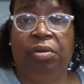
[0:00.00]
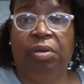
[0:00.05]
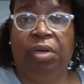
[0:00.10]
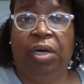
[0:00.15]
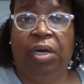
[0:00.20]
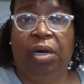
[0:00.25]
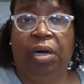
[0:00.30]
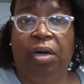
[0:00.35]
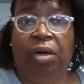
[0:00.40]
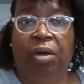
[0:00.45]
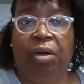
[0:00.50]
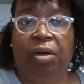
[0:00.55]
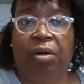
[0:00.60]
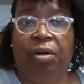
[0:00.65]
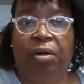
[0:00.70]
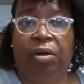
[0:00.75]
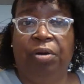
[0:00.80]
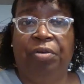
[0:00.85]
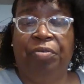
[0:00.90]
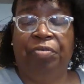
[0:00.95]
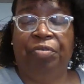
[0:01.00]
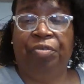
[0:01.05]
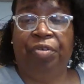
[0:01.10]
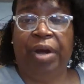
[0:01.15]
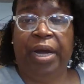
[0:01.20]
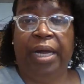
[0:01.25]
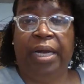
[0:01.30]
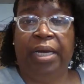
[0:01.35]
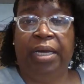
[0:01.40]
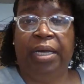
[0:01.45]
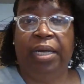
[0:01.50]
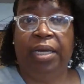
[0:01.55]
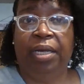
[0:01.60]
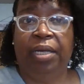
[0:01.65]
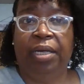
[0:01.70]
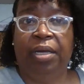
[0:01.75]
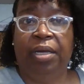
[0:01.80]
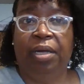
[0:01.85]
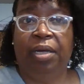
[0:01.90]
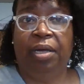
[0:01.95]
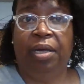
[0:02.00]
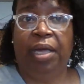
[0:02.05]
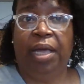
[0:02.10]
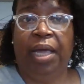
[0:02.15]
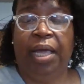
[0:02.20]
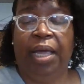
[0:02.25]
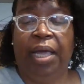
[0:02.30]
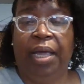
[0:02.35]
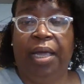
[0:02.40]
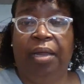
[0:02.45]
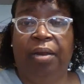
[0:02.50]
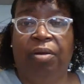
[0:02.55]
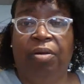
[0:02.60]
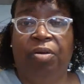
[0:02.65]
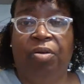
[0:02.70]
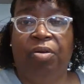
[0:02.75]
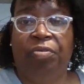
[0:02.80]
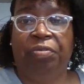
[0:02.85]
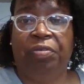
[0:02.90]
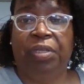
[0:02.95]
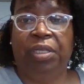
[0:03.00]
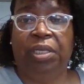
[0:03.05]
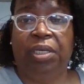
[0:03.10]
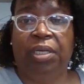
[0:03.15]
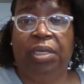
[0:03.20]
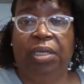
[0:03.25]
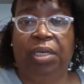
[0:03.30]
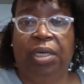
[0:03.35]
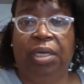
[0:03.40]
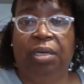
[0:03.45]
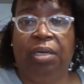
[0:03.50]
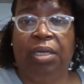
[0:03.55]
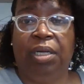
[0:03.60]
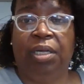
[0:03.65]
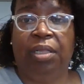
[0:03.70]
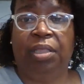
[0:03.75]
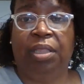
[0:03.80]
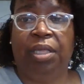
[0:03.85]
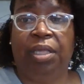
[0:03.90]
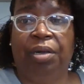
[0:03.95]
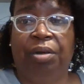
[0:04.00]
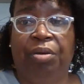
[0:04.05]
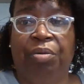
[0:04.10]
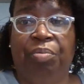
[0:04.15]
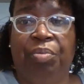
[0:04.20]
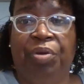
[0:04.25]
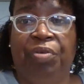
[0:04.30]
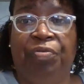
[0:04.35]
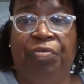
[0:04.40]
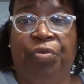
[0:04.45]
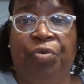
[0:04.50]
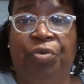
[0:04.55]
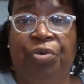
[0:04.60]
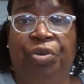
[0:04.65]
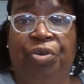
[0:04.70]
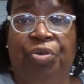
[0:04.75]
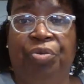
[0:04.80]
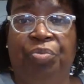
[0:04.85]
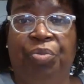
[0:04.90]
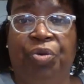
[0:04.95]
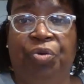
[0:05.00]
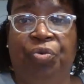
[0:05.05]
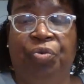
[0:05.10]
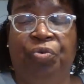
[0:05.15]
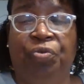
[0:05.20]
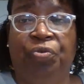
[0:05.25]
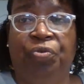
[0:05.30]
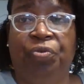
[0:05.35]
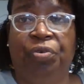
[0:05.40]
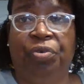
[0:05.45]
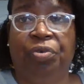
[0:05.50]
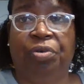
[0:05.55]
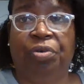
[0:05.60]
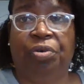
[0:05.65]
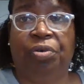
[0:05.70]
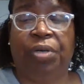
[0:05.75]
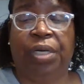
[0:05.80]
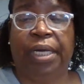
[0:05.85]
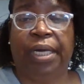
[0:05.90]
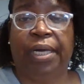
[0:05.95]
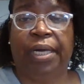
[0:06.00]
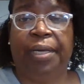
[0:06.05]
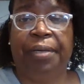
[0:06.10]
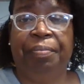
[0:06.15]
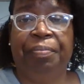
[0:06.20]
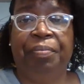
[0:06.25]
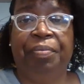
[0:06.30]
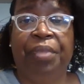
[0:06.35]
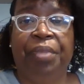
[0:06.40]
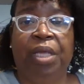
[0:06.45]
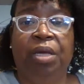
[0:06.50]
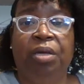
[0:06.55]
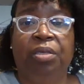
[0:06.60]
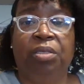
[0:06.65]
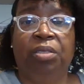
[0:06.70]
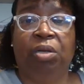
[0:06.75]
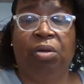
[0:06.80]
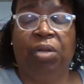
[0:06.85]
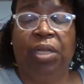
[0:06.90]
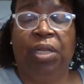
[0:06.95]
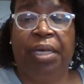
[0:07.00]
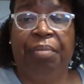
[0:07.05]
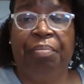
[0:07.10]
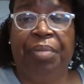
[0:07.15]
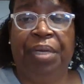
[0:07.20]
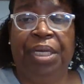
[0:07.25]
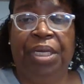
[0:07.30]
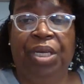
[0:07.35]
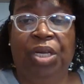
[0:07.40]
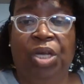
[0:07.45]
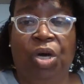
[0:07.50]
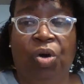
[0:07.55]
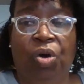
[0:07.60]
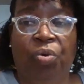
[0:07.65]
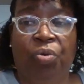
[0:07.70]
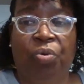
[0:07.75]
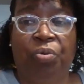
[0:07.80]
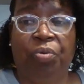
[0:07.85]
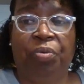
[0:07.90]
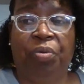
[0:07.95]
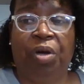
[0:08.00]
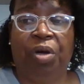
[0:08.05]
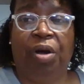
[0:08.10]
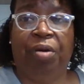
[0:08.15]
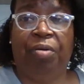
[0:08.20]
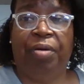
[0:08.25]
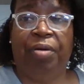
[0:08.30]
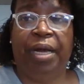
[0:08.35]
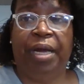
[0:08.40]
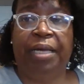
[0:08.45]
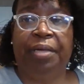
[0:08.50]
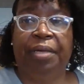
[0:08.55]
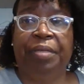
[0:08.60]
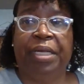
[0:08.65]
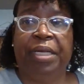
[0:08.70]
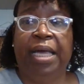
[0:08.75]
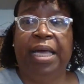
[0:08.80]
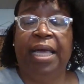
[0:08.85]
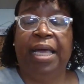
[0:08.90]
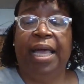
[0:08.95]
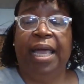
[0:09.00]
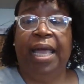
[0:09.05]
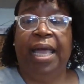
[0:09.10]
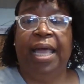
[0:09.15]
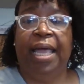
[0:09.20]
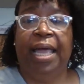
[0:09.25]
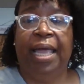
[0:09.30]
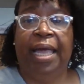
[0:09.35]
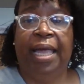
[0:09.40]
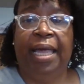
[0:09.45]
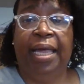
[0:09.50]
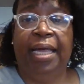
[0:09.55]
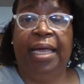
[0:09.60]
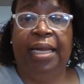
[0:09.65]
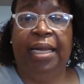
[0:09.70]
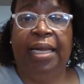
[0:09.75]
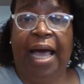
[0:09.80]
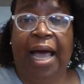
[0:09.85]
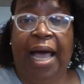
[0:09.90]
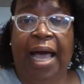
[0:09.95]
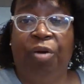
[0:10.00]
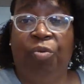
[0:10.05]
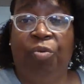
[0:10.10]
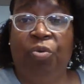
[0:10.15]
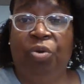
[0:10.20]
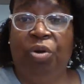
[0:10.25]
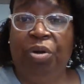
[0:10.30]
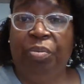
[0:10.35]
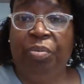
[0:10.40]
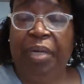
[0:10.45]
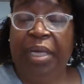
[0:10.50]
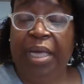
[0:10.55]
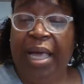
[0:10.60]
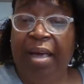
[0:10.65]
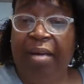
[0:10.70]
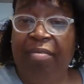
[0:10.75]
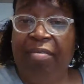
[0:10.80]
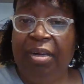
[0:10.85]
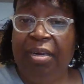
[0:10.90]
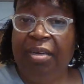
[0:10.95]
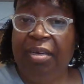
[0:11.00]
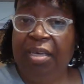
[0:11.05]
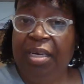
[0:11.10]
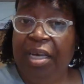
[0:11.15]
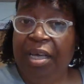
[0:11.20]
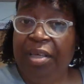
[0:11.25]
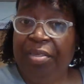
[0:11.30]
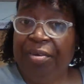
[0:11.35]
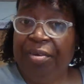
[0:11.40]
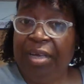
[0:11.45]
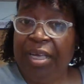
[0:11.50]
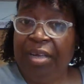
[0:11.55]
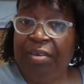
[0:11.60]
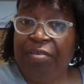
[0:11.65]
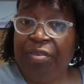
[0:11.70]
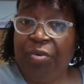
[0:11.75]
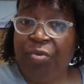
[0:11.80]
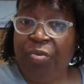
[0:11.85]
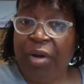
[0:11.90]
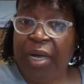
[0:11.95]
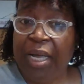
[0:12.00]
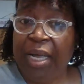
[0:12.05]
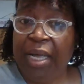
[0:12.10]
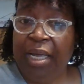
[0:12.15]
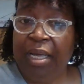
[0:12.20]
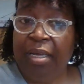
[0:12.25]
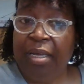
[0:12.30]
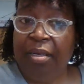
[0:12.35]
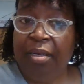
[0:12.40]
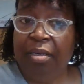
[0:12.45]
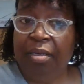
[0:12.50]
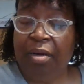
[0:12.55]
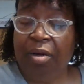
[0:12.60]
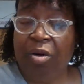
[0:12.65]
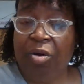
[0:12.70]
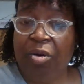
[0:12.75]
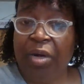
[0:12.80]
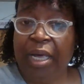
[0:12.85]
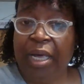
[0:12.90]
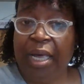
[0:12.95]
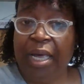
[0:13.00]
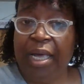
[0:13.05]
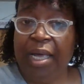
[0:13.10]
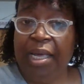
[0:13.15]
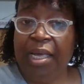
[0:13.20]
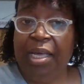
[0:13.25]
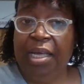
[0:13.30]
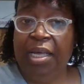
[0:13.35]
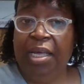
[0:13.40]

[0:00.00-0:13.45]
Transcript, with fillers: uh, on friday and hopefully it'll get there before you move okay so let me know all right and i will be having another giveaway okay